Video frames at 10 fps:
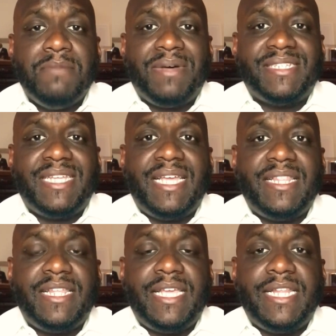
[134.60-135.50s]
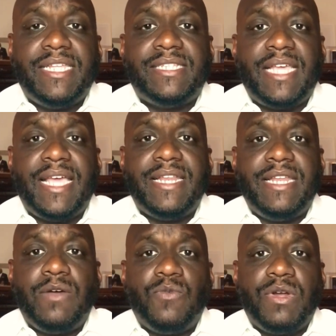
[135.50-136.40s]
by saying that it is a
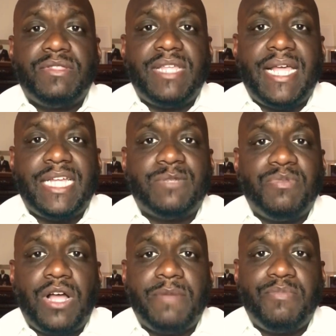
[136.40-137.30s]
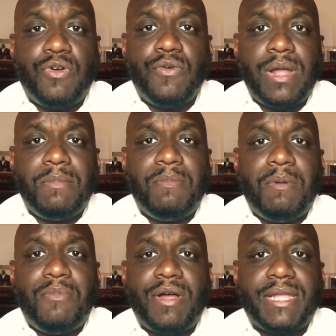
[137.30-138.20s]
network that has a
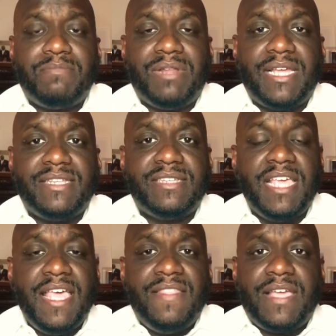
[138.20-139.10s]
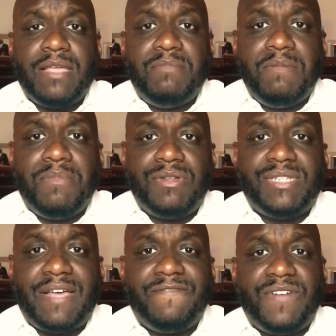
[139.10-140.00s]
programmable marketplace that can be
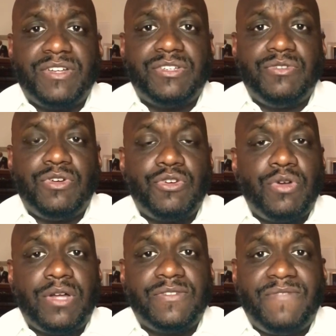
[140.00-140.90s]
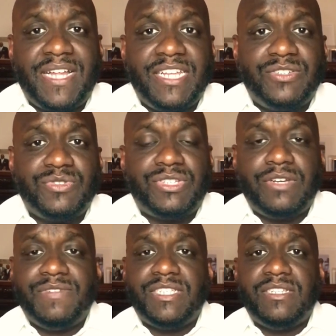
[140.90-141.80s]
multifunctional across financial
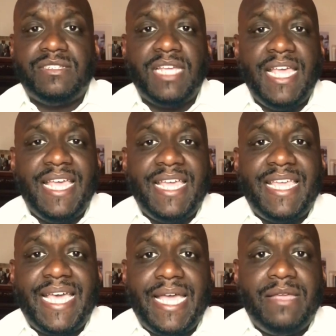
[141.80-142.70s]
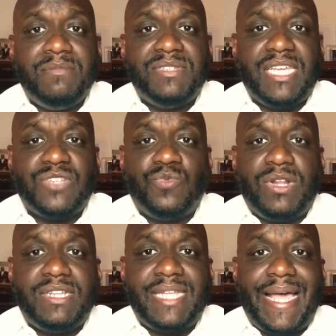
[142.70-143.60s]
services, games, as
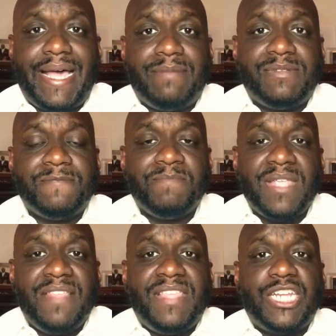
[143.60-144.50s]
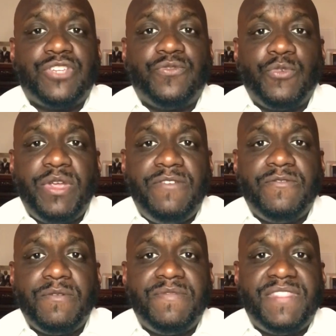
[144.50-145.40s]
well as apps, that is free
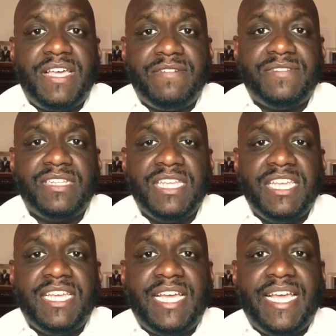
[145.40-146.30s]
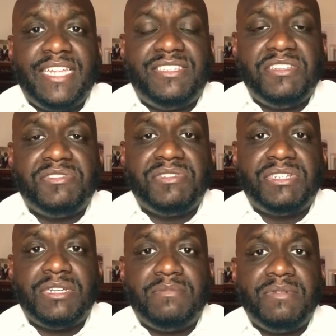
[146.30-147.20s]
from theft and
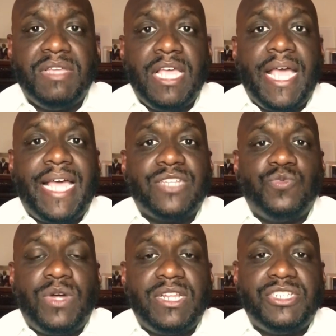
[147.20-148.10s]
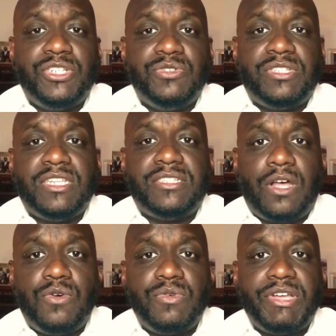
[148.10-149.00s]
censorship, as well as uses its
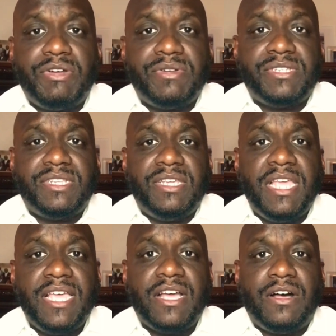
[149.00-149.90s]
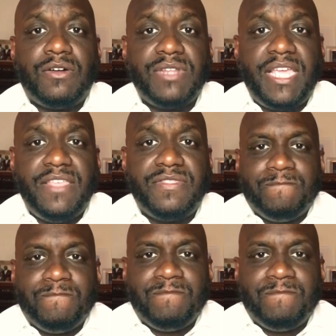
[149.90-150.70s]
own currency called Ether.